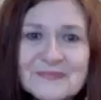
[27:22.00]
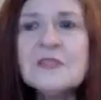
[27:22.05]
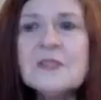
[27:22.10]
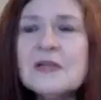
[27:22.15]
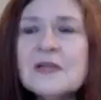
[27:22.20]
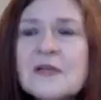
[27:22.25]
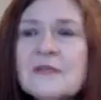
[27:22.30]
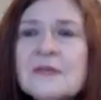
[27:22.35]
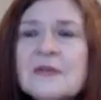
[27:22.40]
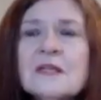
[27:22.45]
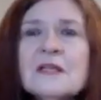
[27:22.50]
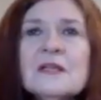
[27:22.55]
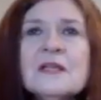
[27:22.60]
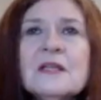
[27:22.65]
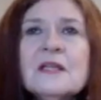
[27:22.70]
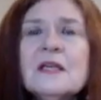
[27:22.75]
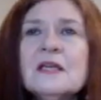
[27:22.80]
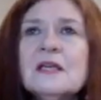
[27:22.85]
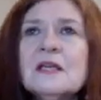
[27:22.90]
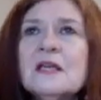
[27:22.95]

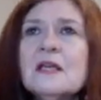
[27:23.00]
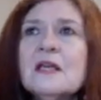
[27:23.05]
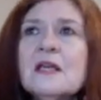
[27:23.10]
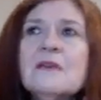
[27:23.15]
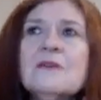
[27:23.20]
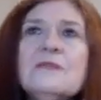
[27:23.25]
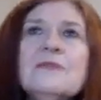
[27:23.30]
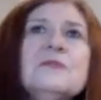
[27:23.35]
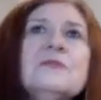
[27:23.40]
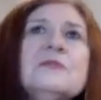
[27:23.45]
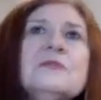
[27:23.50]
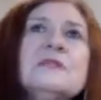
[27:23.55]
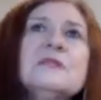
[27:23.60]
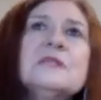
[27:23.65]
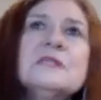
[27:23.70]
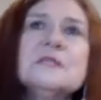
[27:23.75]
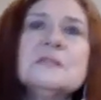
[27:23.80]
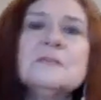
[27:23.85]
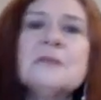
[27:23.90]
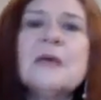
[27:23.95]
definitely, if you
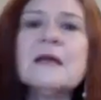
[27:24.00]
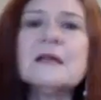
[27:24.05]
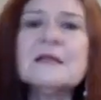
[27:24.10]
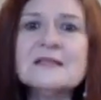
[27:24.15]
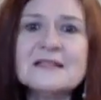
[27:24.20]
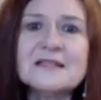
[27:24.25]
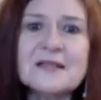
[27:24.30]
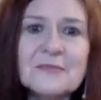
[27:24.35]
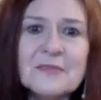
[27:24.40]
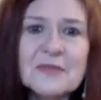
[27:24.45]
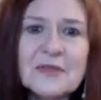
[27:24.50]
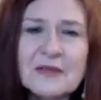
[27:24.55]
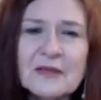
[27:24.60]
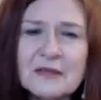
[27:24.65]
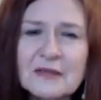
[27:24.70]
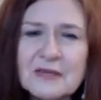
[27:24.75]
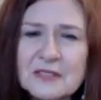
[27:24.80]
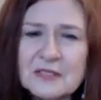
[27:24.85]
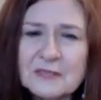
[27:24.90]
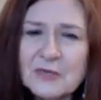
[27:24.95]
suspect
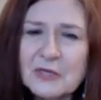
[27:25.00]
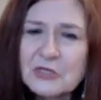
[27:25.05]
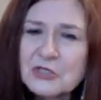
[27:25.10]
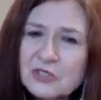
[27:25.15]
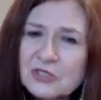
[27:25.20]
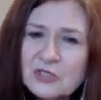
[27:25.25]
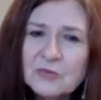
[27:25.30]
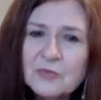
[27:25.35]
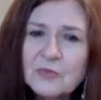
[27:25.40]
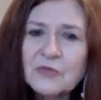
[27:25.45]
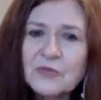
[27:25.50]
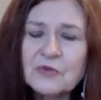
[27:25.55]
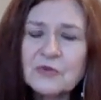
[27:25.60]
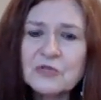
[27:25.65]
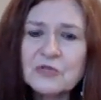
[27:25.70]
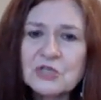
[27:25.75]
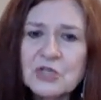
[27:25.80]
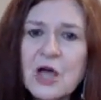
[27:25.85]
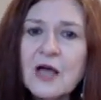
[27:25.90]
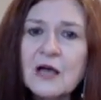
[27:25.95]
something, especially with your
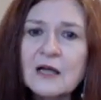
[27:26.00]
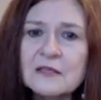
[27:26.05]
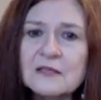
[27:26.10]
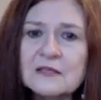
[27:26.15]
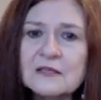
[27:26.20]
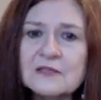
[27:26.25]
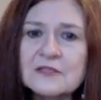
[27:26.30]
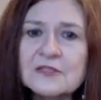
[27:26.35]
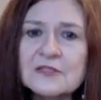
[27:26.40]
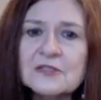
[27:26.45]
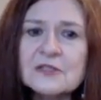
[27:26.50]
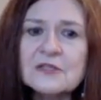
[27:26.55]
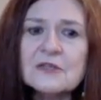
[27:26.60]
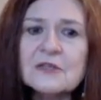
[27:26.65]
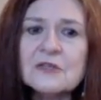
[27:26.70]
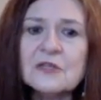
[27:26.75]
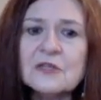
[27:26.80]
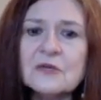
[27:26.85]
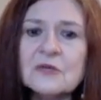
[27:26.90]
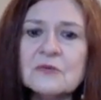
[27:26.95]
child,
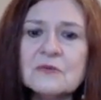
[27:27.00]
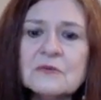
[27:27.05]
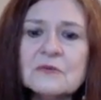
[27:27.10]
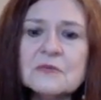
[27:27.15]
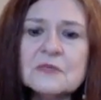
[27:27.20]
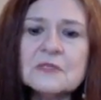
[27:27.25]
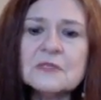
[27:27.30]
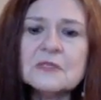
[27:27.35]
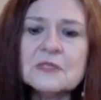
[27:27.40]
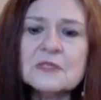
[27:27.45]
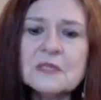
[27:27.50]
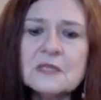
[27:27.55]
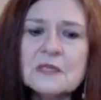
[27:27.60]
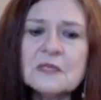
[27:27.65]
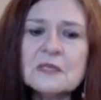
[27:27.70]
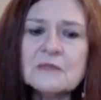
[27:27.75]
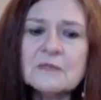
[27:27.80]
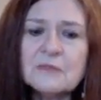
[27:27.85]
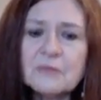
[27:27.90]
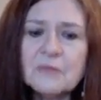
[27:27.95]

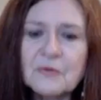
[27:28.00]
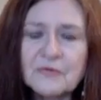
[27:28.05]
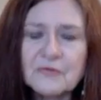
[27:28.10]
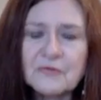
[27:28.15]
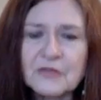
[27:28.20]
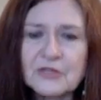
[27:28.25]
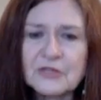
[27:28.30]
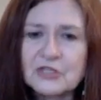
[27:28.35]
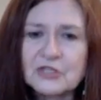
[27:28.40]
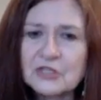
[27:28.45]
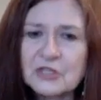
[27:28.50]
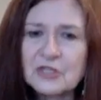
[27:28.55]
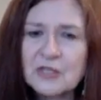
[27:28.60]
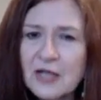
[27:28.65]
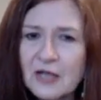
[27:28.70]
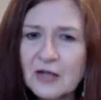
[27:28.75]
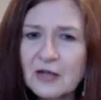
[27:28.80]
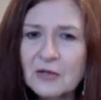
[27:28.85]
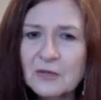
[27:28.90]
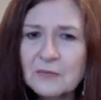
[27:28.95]
seek professional
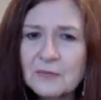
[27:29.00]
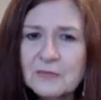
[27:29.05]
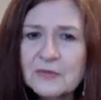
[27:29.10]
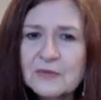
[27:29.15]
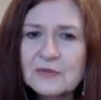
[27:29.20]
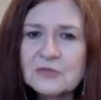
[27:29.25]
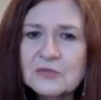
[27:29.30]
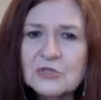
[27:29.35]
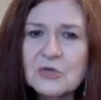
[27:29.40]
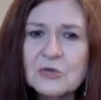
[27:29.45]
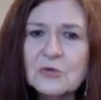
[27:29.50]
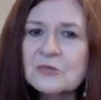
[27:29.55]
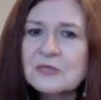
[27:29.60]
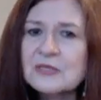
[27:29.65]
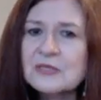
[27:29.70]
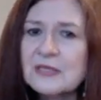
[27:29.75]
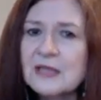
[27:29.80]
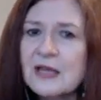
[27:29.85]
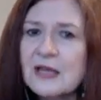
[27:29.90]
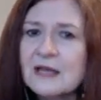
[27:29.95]
help. Don't
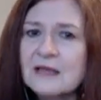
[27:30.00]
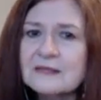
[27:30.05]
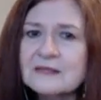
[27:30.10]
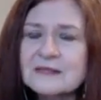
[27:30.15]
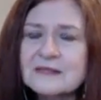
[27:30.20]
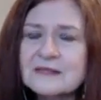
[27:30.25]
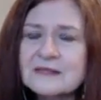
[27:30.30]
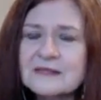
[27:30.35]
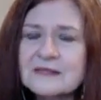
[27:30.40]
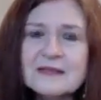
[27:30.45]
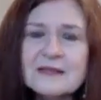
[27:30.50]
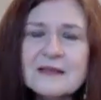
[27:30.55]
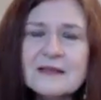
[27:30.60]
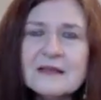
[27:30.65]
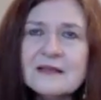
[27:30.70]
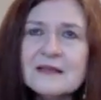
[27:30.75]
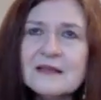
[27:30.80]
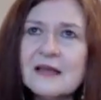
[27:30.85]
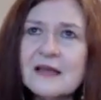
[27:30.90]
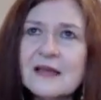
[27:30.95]
guess.
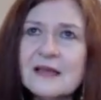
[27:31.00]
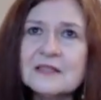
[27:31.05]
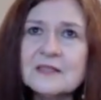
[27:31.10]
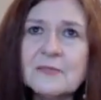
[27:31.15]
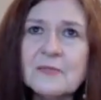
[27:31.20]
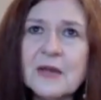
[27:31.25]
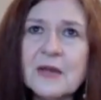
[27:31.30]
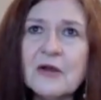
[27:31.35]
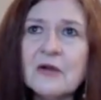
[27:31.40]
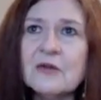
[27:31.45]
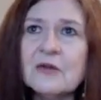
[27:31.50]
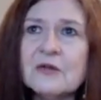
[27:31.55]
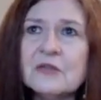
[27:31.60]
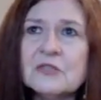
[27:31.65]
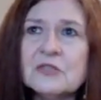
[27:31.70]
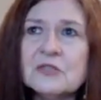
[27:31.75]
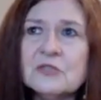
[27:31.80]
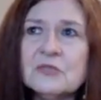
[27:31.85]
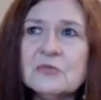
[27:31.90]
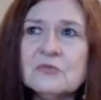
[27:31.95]
As a
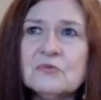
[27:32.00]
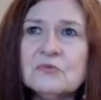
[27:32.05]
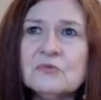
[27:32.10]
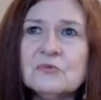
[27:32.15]
parent, you